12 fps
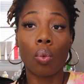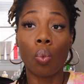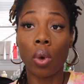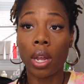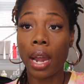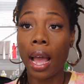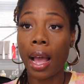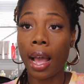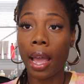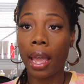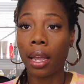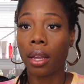when
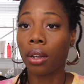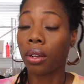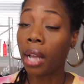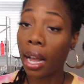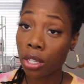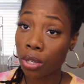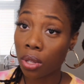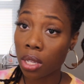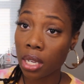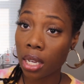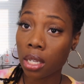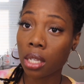I got to
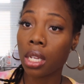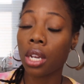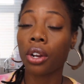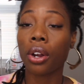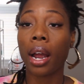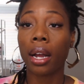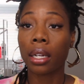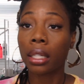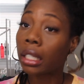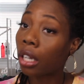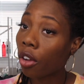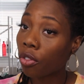the testing center, I
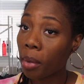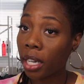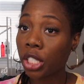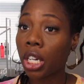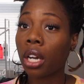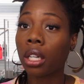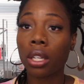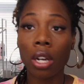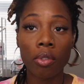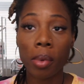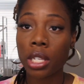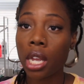cleaned off my chair, cleaned
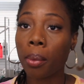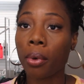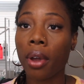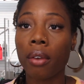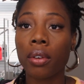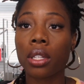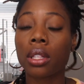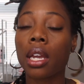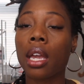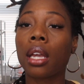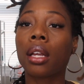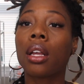off my table,
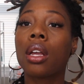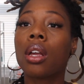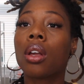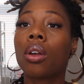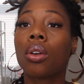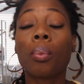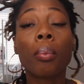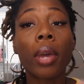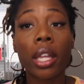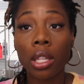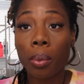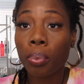everything
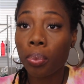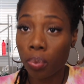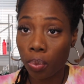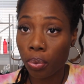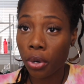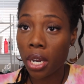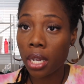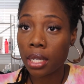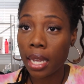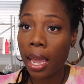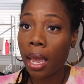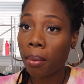in the
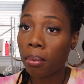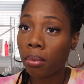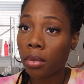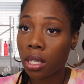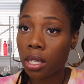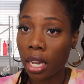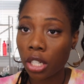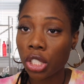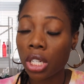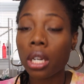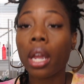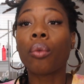pre-exam
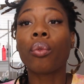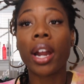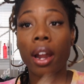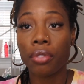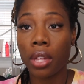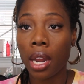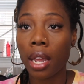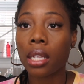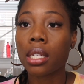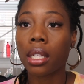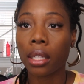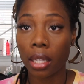section. And right after that
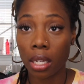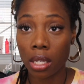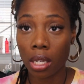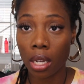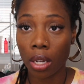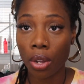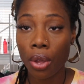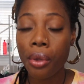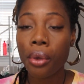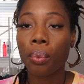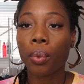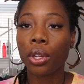is cleansing.
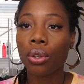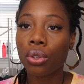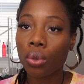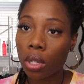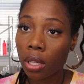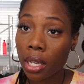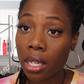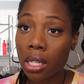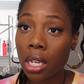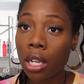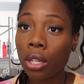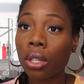When you do
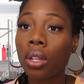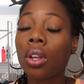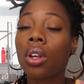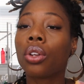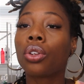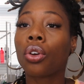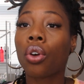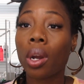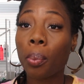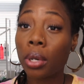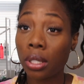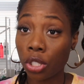cleansing, you're going
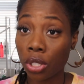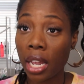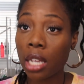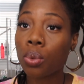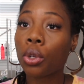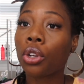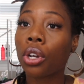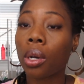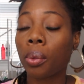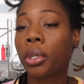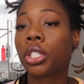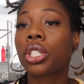to put that's when you're
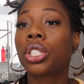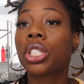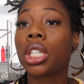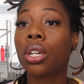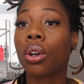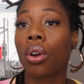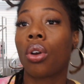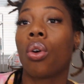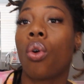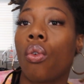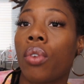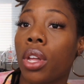going to put your sheet
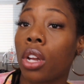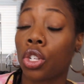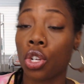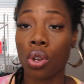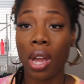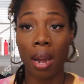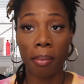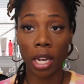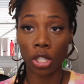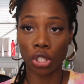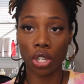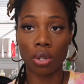over there. So you got to
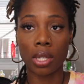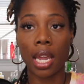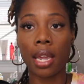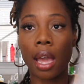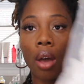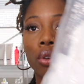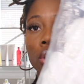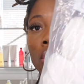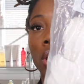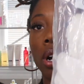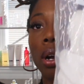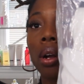make sure you take out
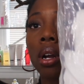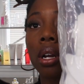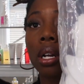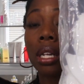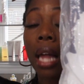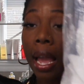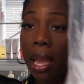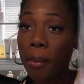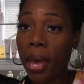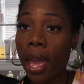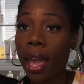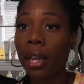your
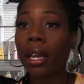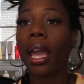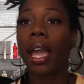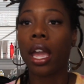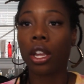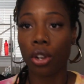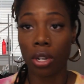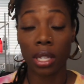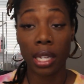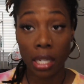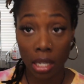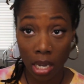client bag and your
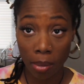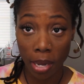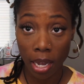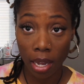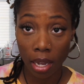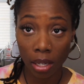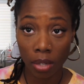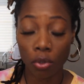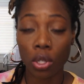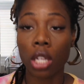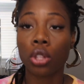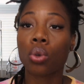cleansing bag.
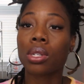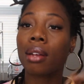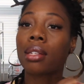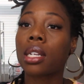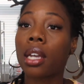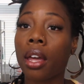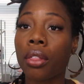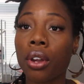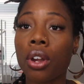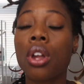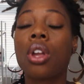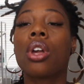If you take those out
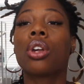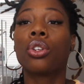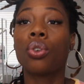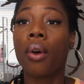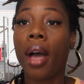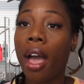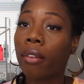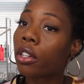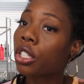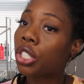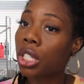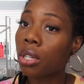together, you'll have
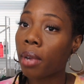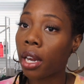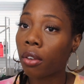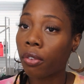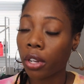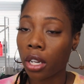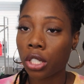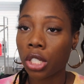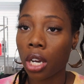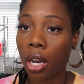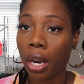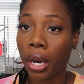your sheet ready for your
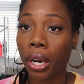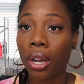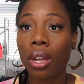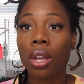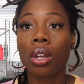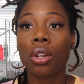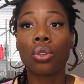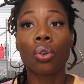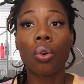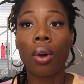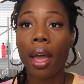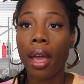chair.
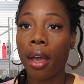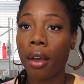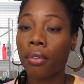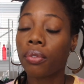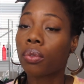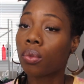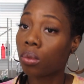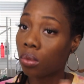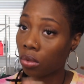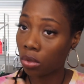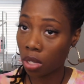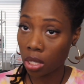You'll have
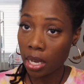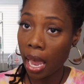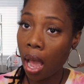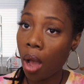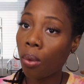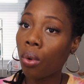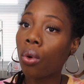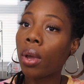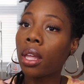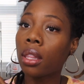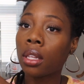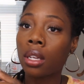the towel
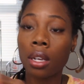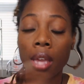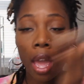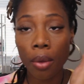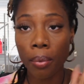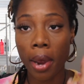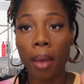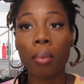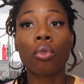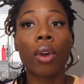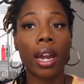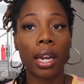and the head wrap
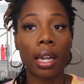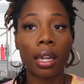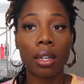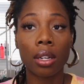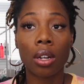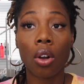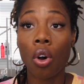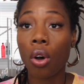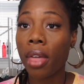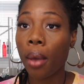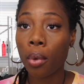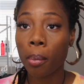ready.
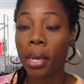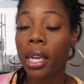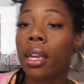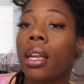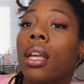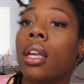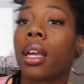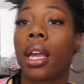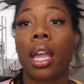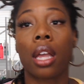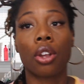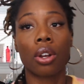All that will be
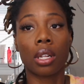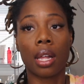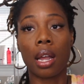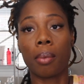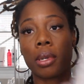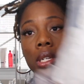in your client